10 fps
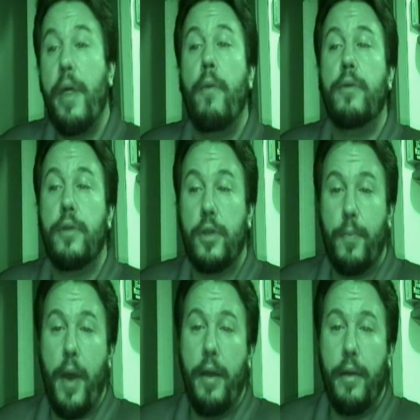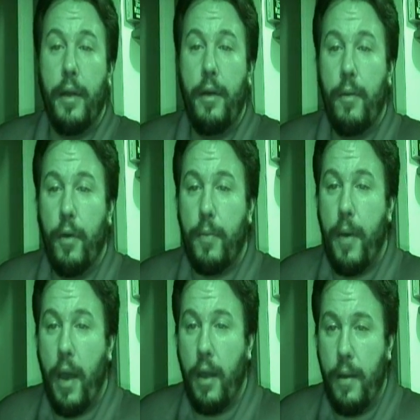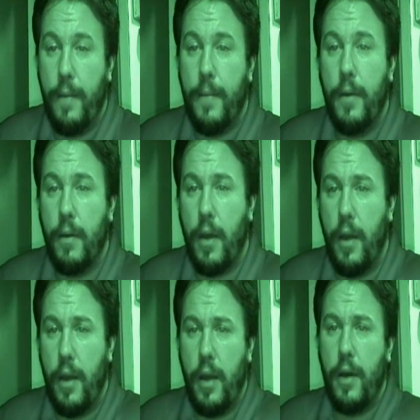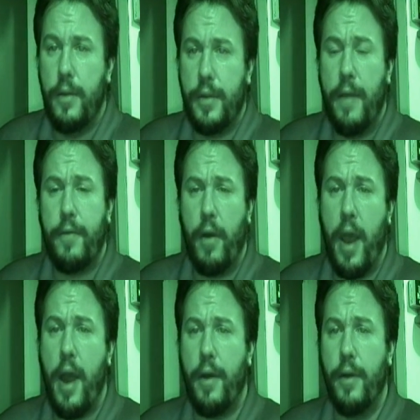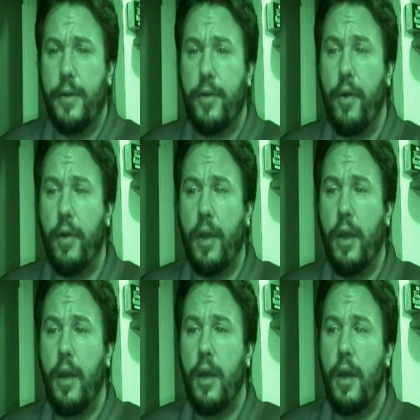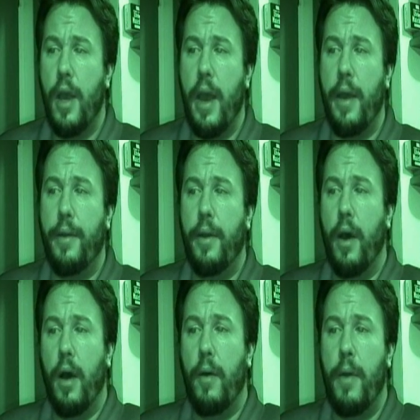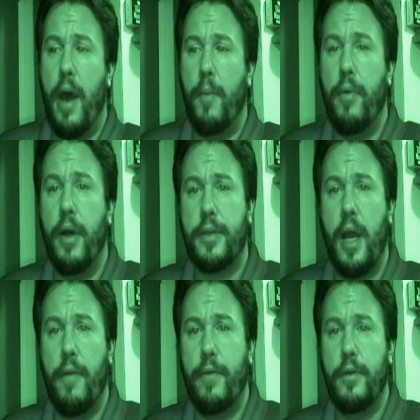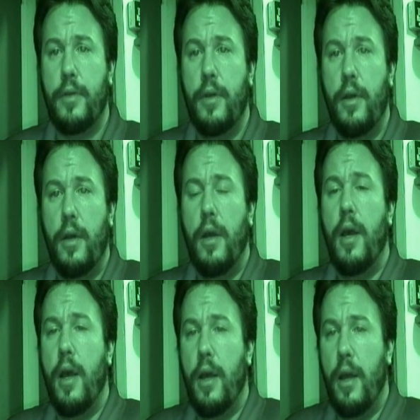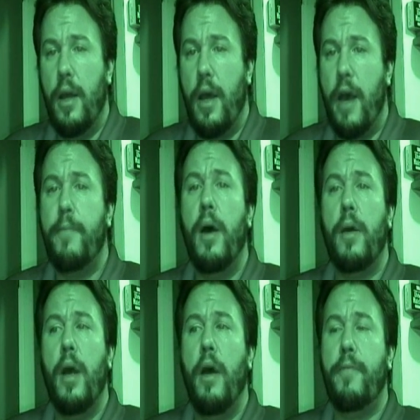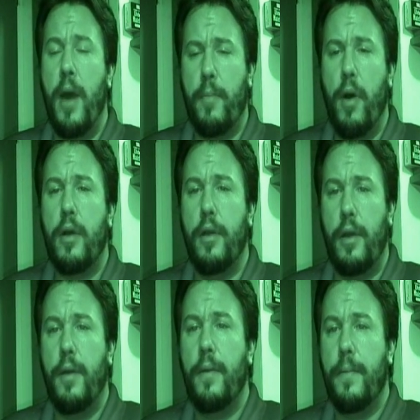They were suspended with pay, okay? This is after I had an attorney and at a press conference. FMAC Buckley.